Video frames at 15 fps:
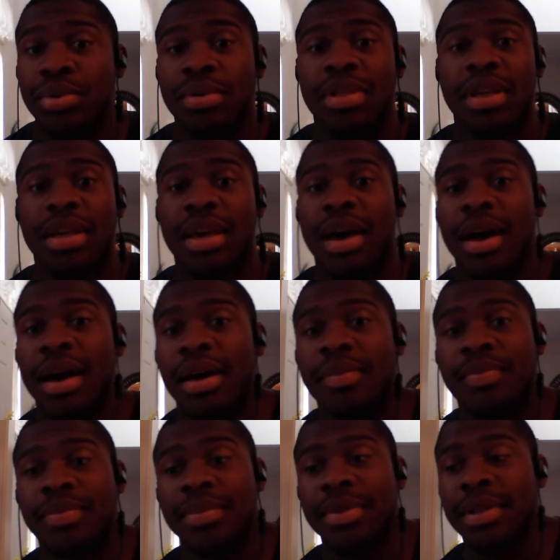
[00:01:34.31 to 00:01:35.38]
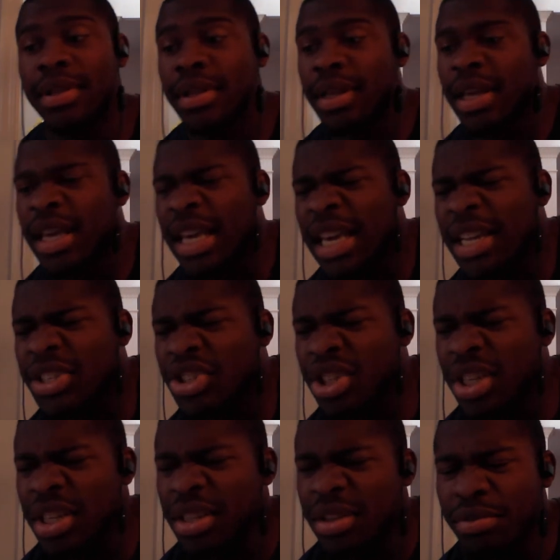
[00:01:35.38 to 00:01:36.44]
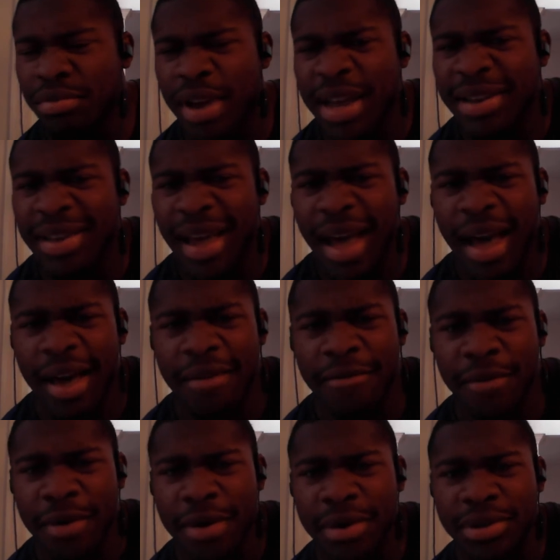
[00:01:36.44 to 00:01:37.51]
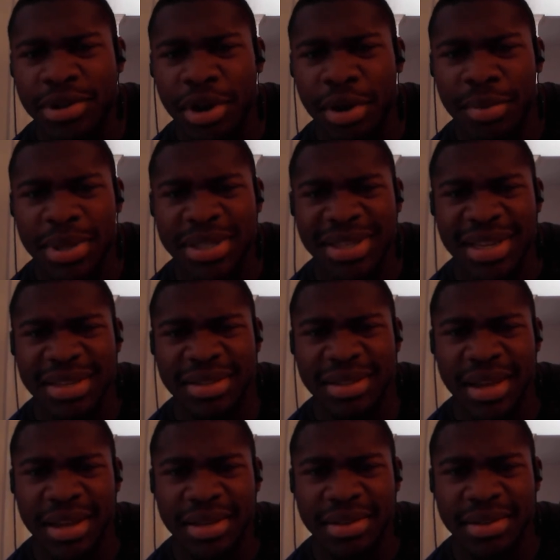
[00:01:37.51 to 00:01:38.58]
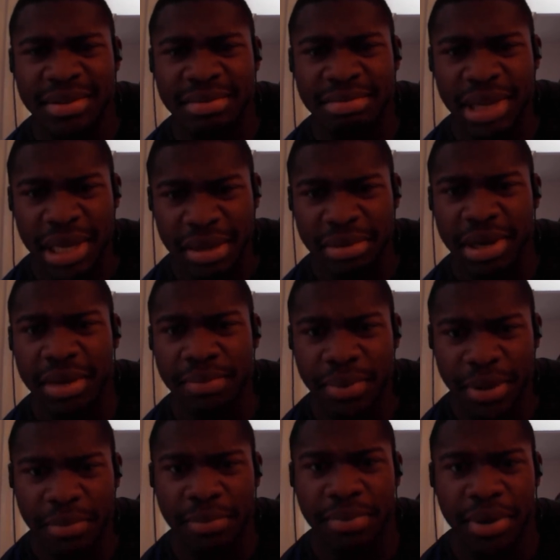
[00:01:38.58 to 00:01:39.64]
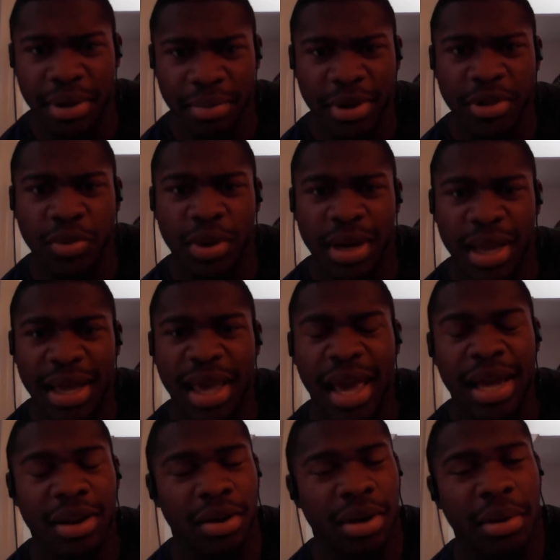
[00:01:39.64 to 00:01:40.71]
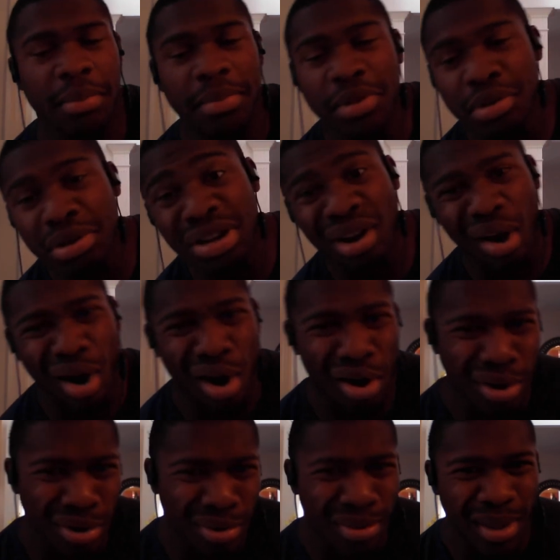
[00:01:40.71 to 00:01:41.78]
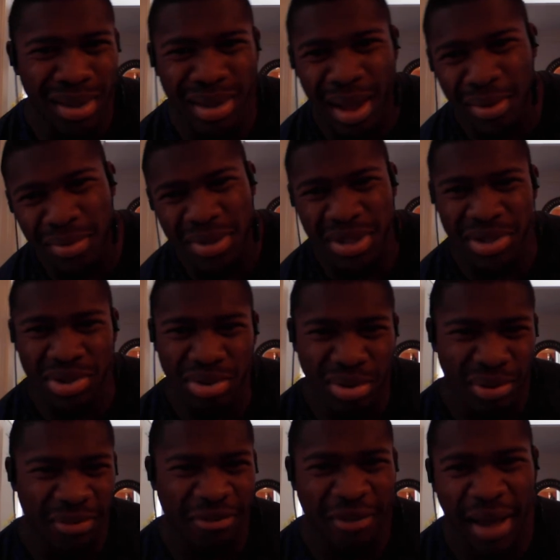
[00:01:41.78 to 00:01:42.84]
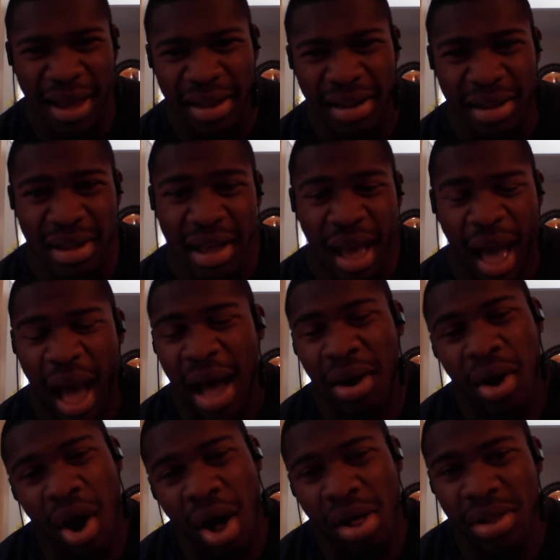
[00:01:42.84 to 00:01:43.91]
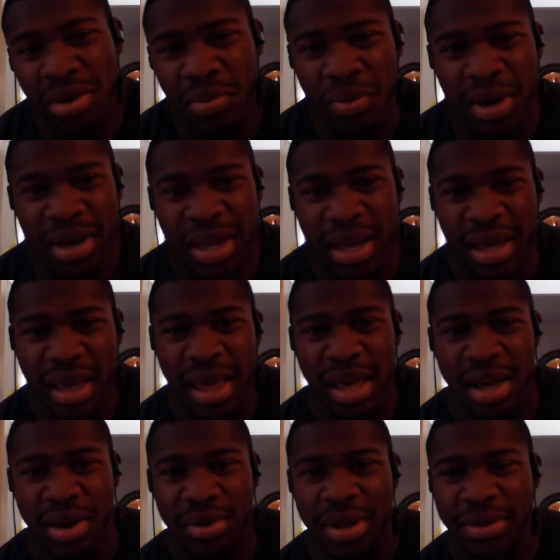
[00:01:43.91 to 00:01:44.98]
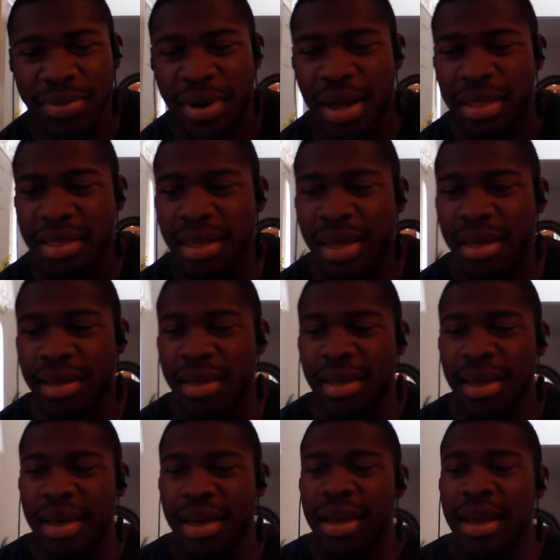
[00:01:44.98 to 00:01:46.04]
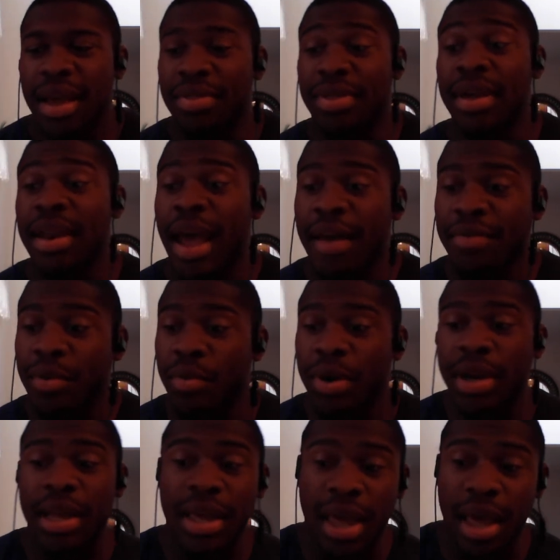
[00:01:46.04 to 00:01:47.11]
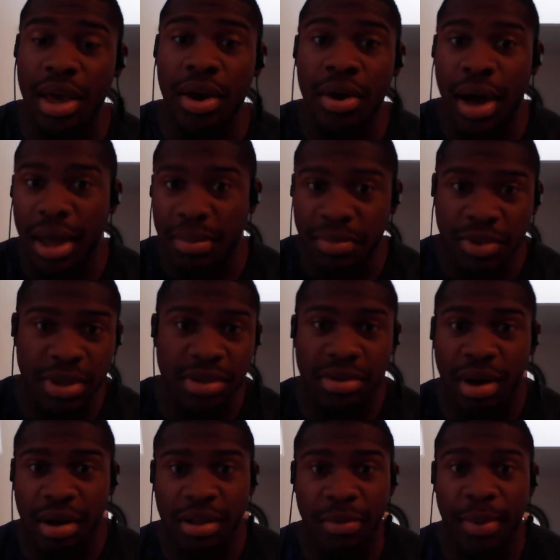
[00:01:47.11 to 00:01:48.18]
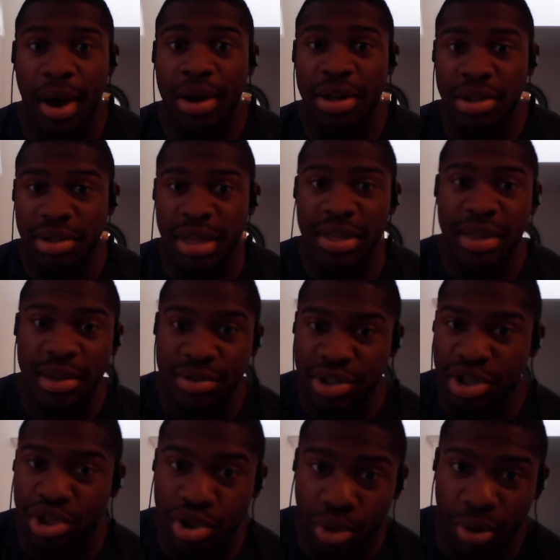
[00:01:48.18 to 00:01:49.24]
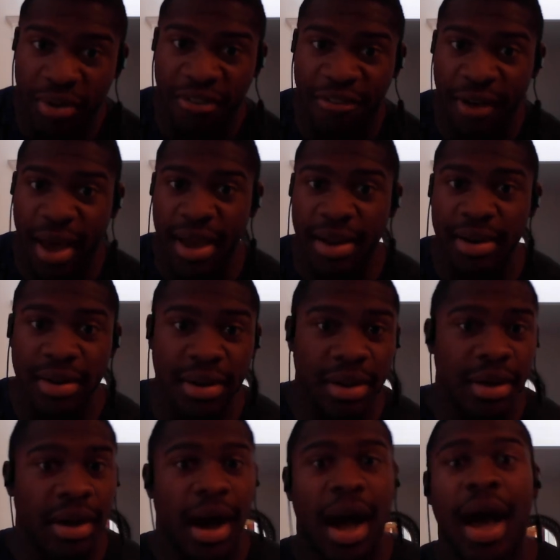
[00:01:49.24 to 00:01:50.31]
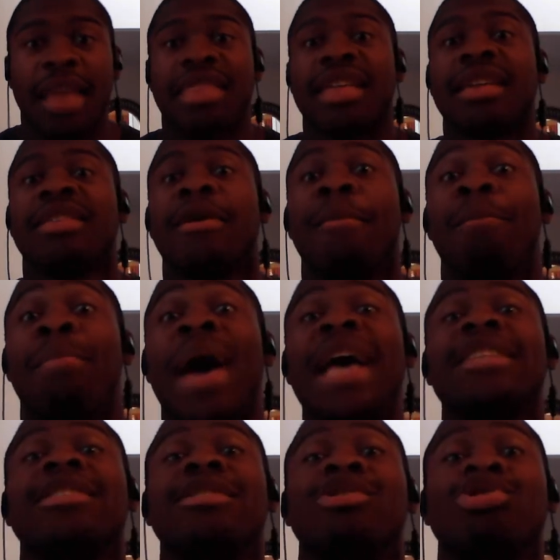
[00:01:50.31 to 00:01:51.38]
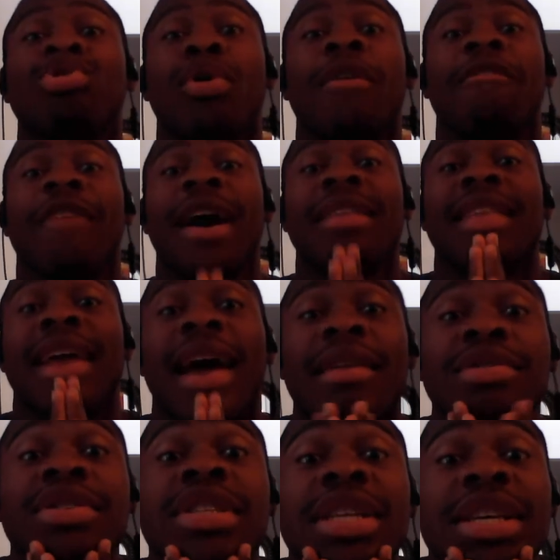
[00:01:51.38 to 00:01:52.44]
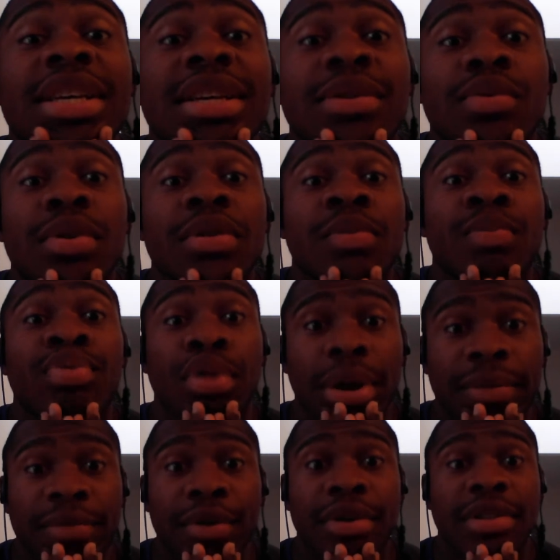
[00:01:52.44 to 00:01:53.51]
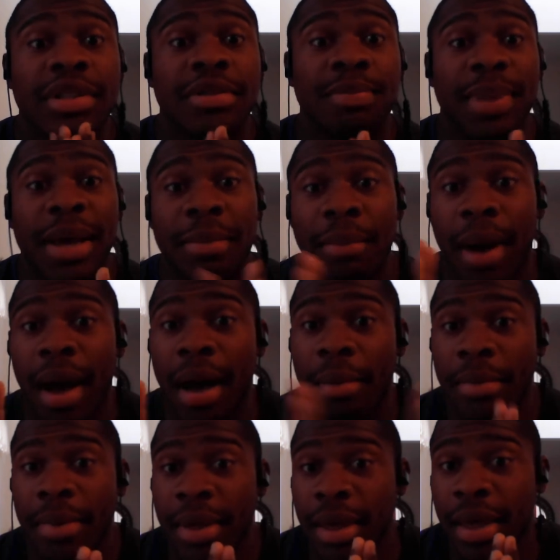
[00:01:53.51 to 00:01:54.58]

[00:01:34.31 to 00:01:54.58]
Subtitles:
the Ichi, the red guy for German 6-6. He pretty much one-hit KO'd him. You could argue that was a short fight. I'll call it a one-hit KO. That's what I think. And then after one-hit KO, I just talked about it. Then there's a short fight. I think the best short fight that I've seen was Brook versus Big Mom.